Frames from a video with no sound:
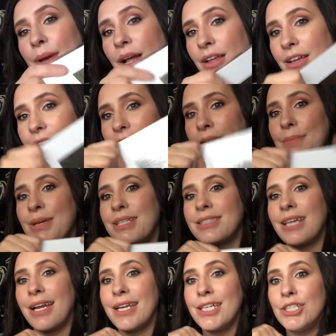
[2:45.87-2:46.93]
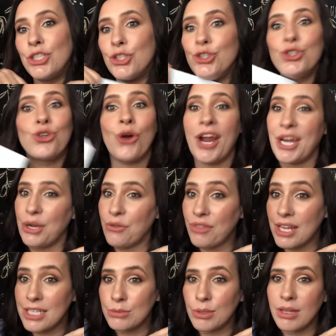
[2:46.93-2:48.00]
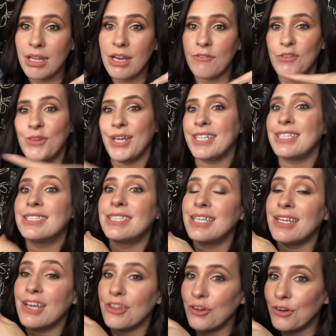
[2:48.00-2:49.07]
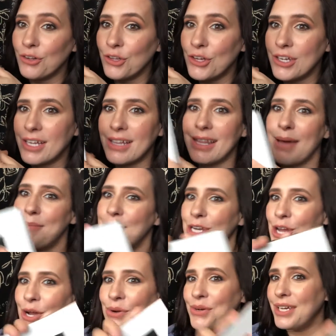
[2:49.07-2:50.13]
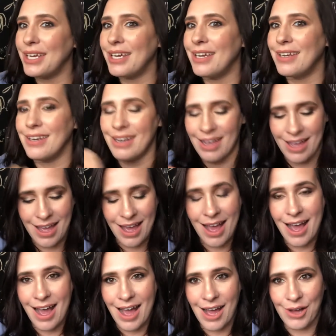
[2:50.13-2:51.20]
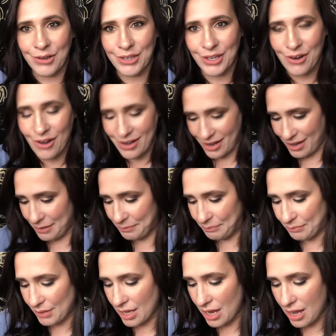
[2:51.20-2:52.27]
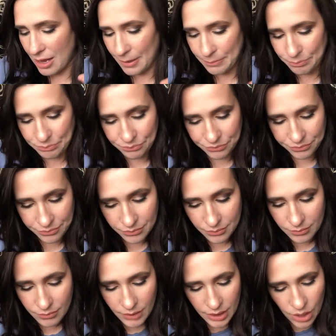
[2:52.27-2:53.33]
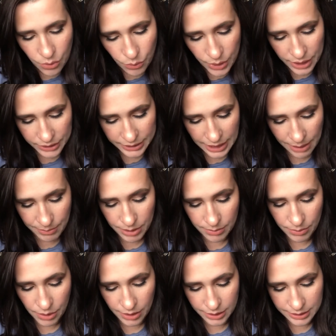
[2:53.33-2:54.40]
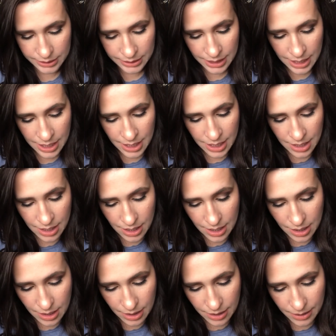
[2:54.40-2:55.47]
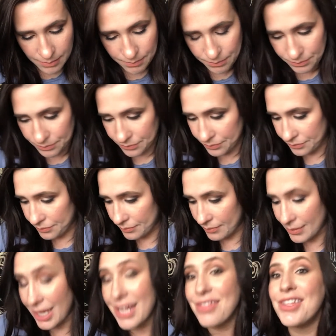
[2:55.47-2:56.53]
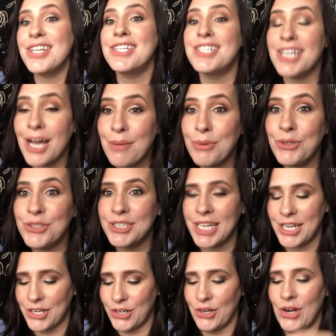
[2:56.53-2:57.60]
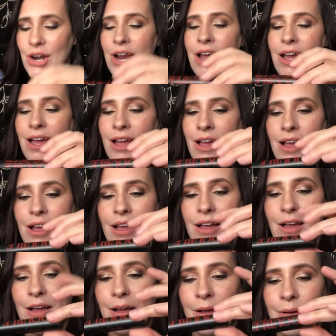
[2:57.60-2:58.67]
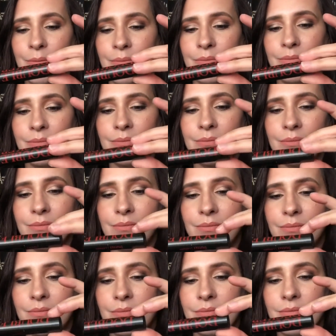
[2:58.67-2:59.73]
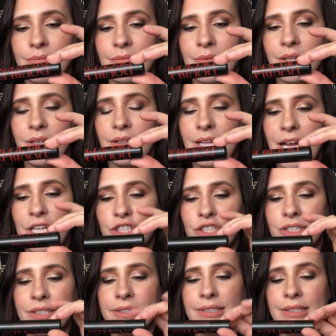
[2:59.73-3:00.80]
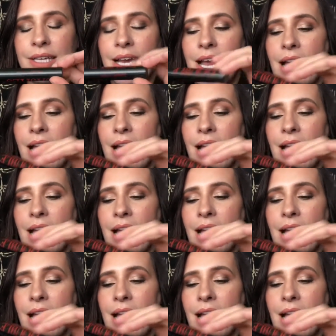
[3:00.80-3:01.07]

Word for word: palette. I'm excited to try new things with it. If you'd like to see another look, let me know and I'll get on it. Um, what else came in the box? Um, the double decker um, lashes.